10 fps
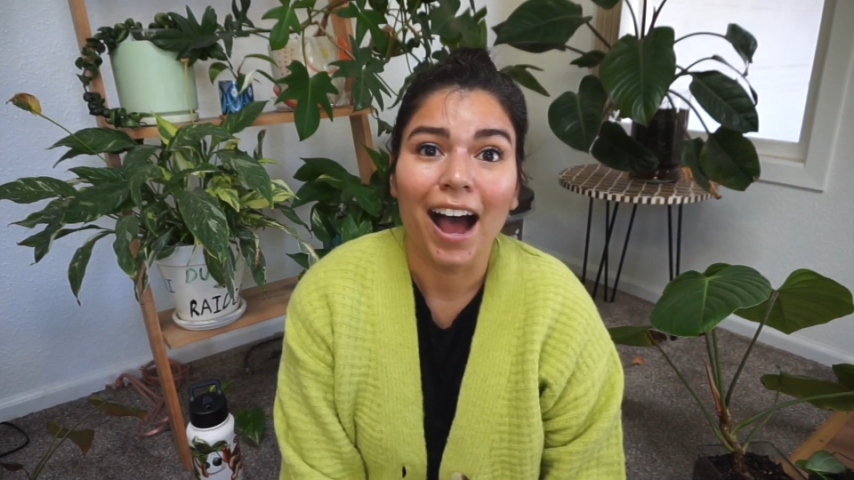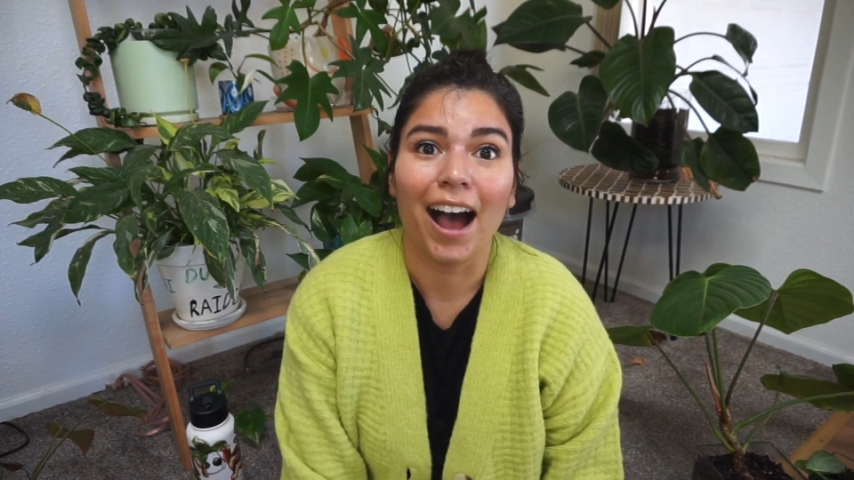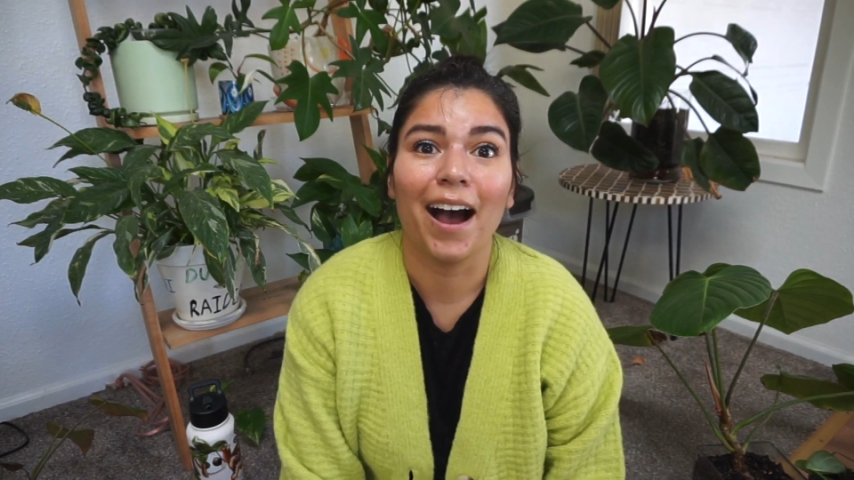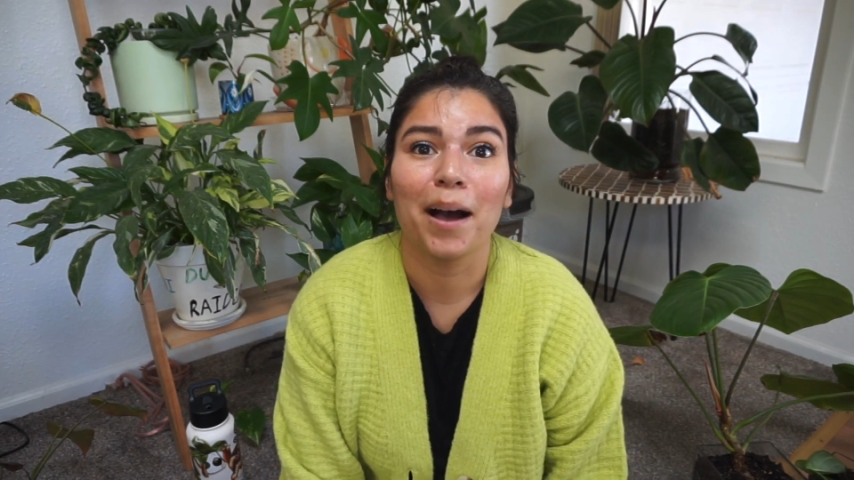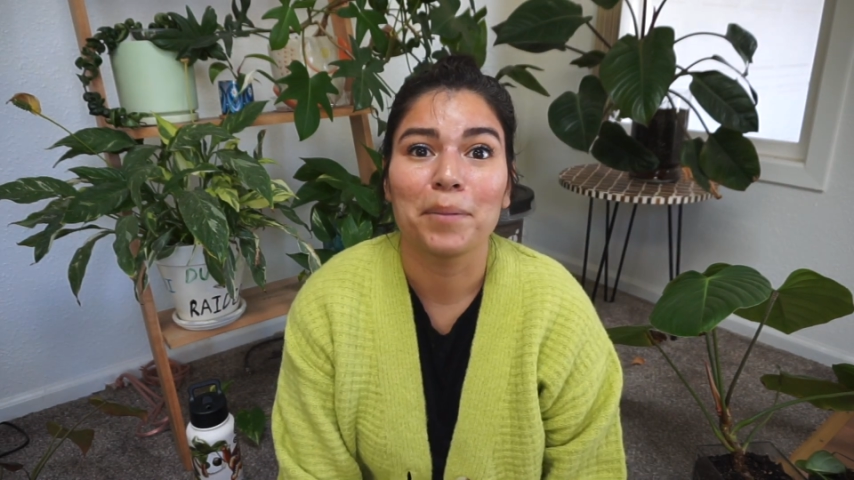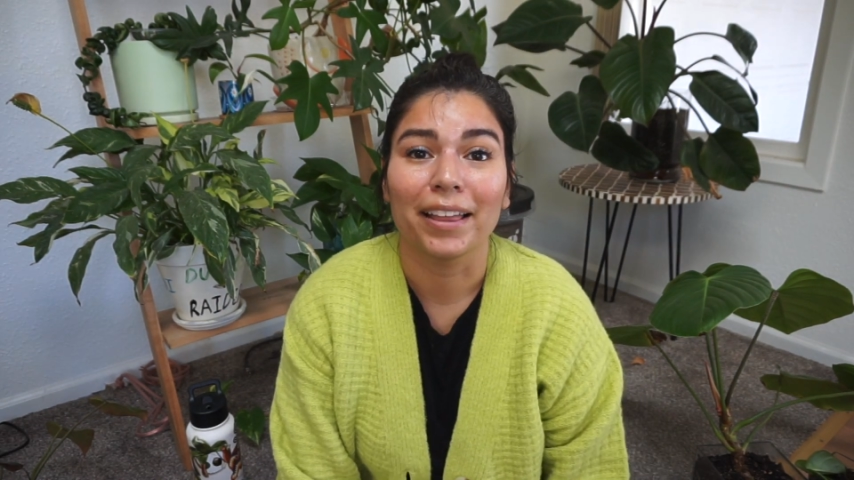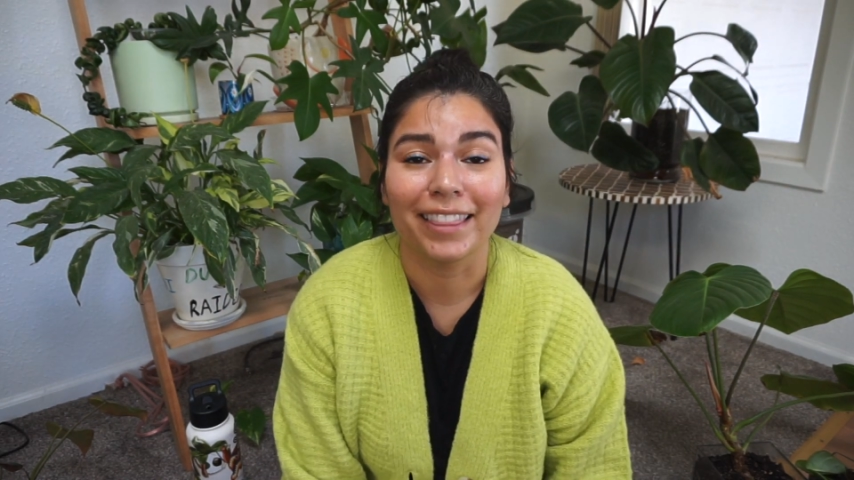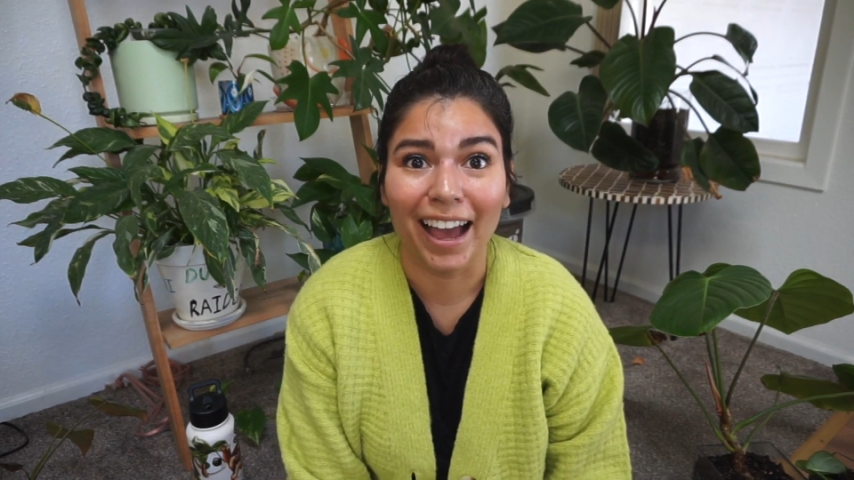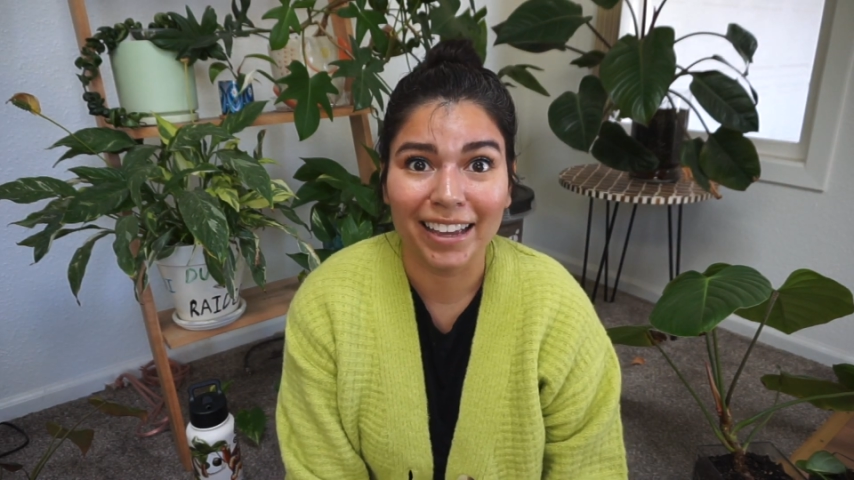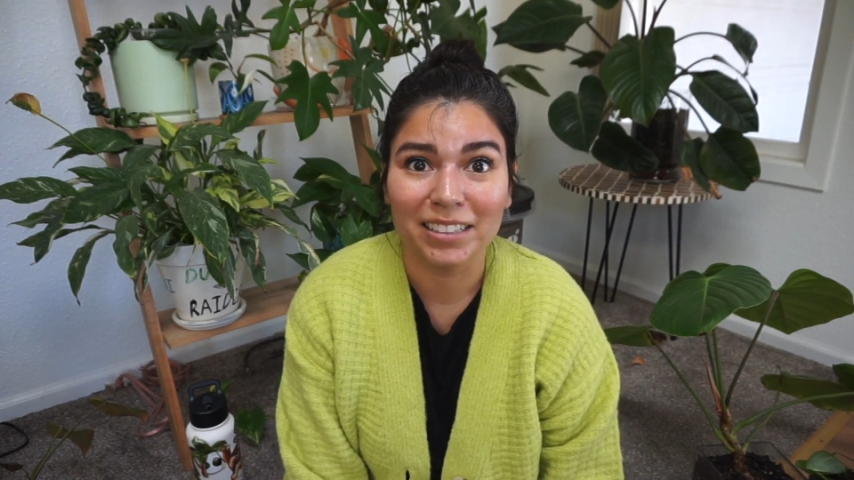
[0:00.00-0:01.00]

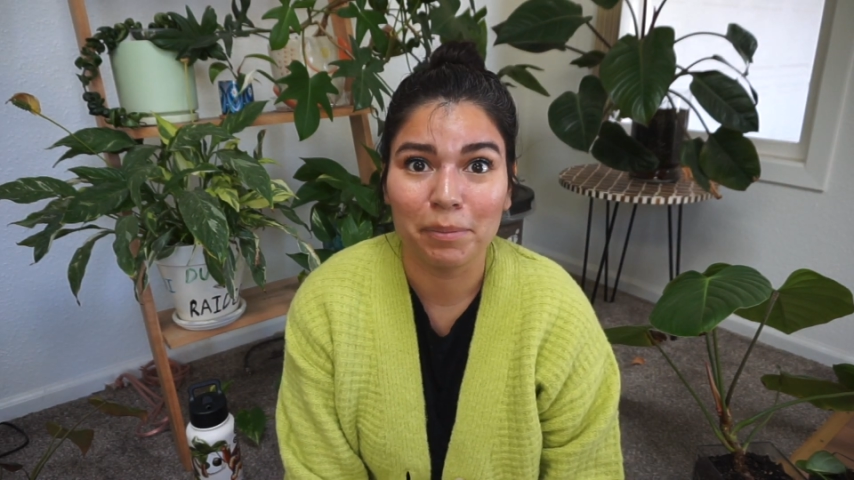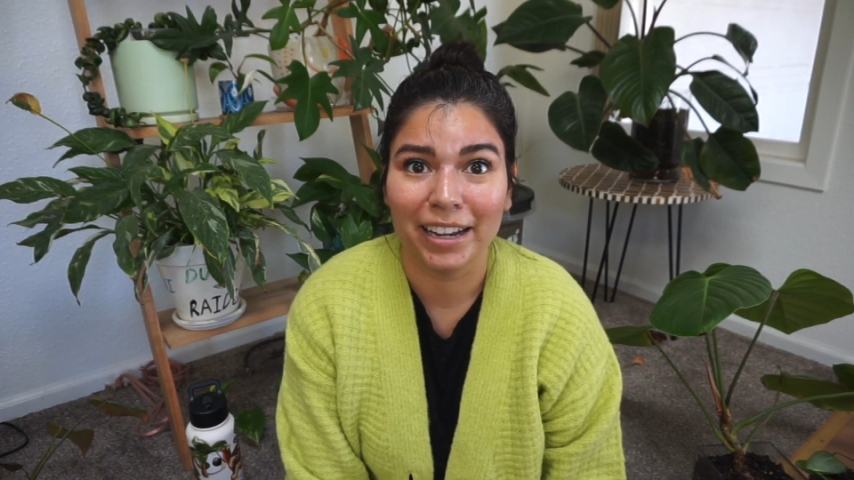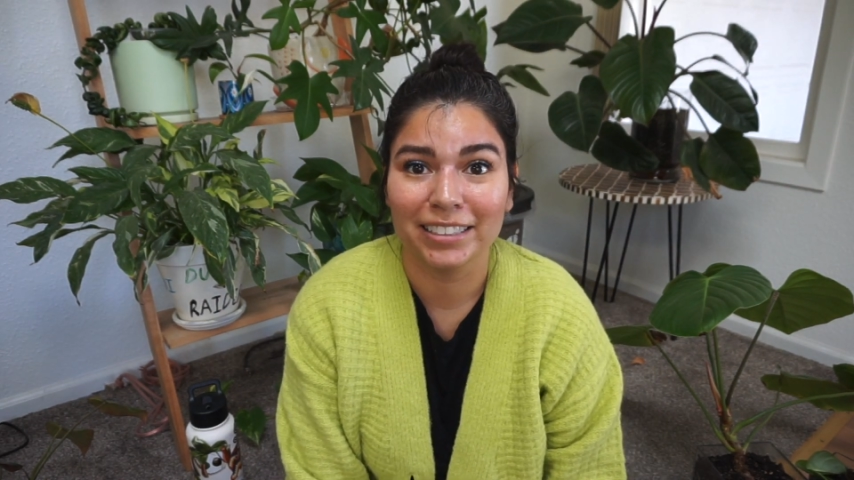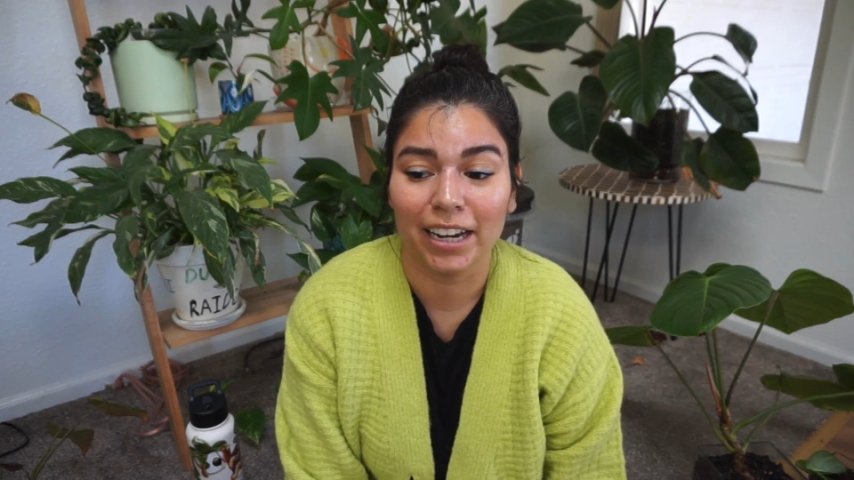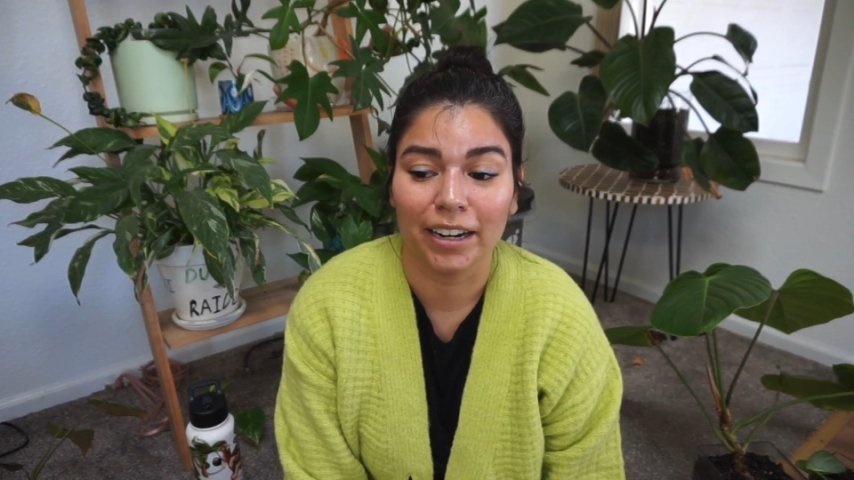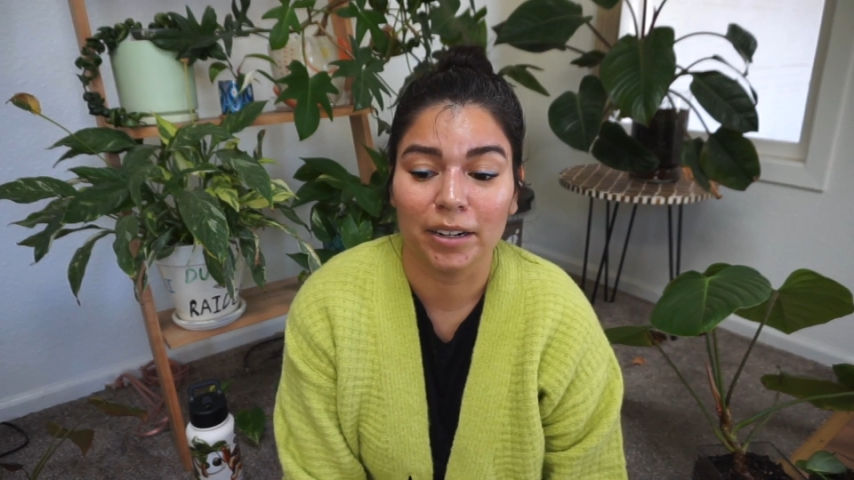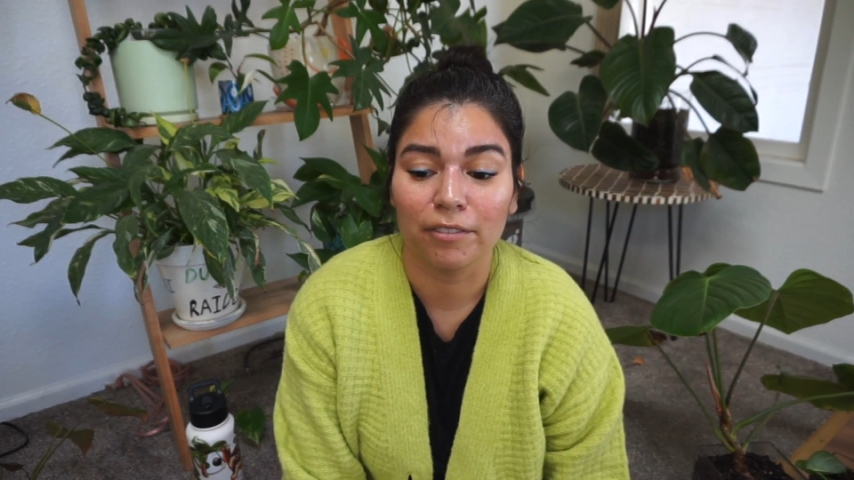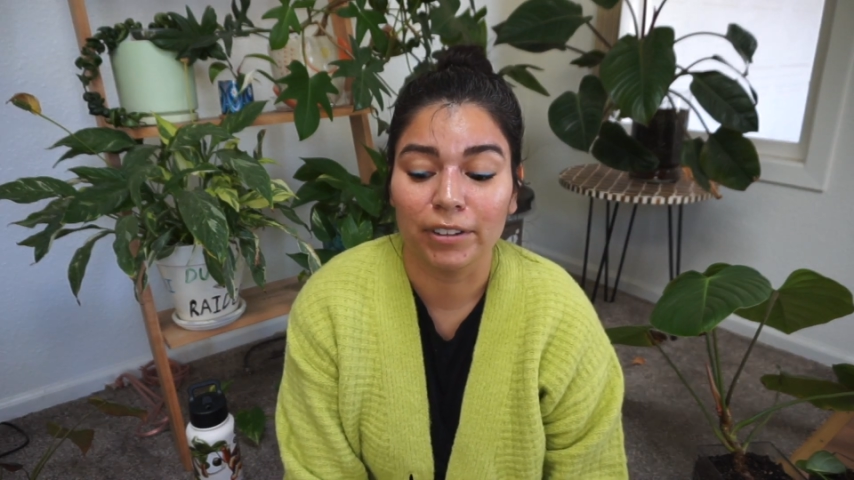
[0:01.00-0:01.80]
That is my entire